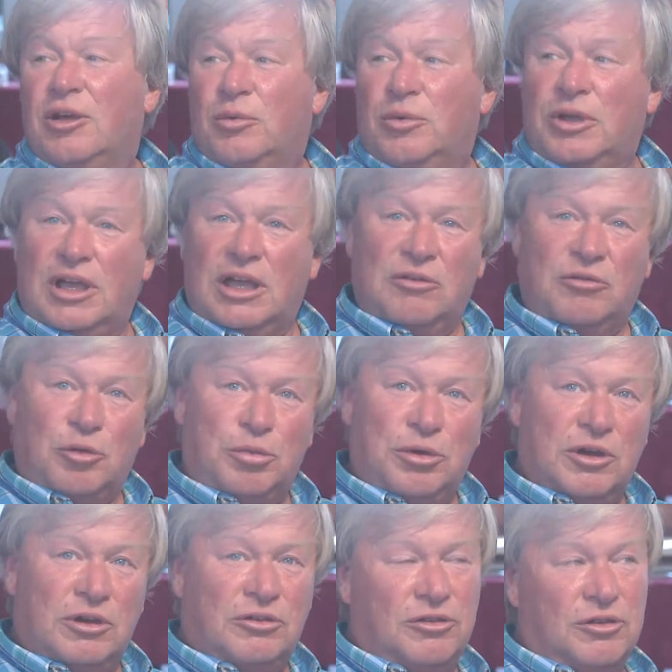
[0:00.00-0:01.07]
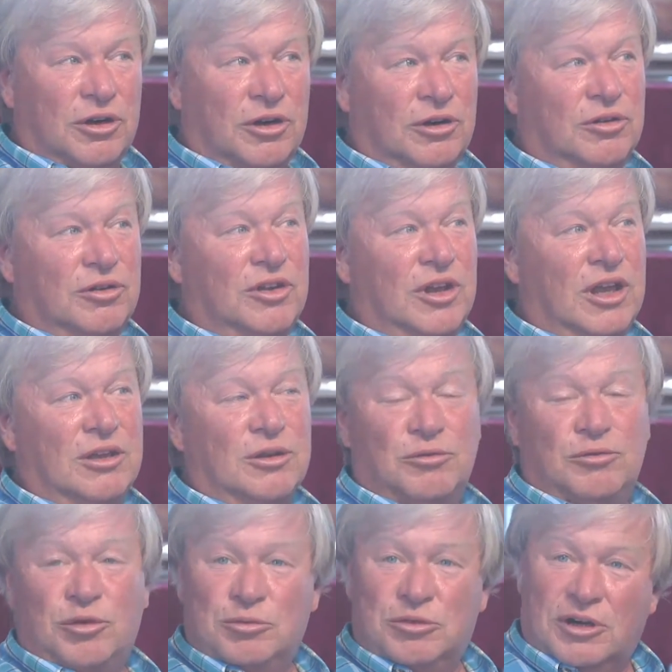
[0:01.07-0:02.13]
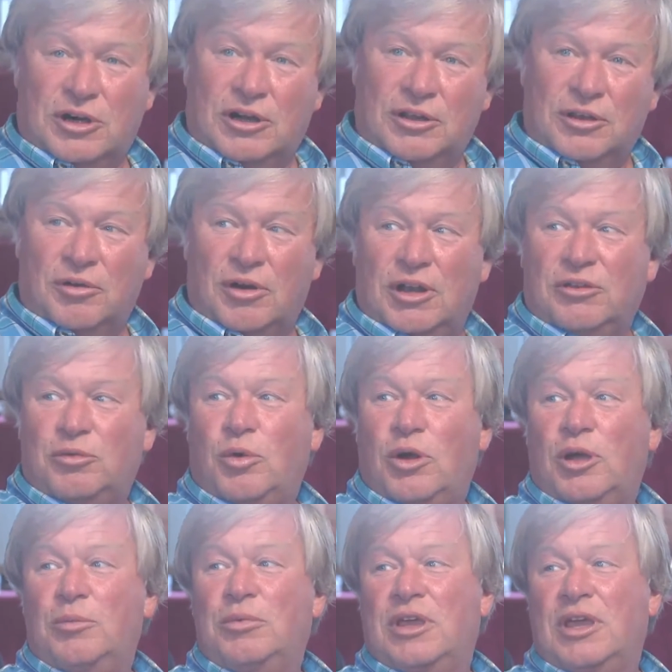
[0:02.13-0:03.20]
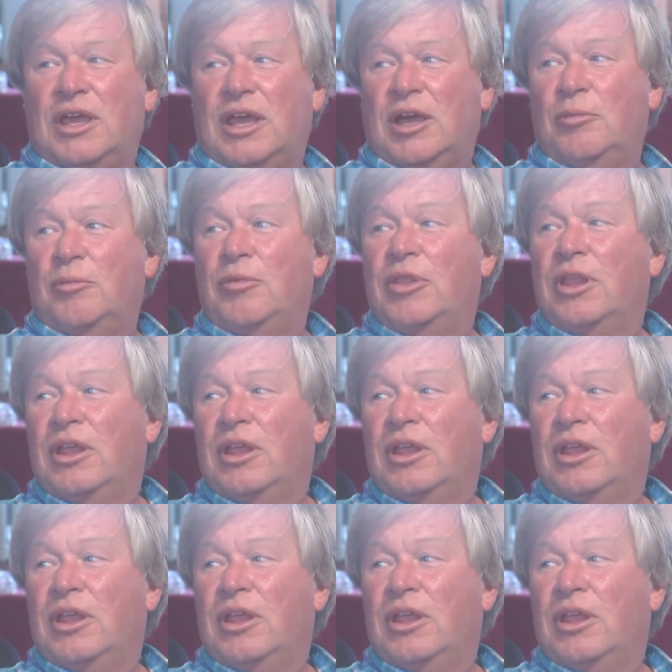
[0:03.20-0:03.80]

we have a picture taken from Charlie Wright's webcam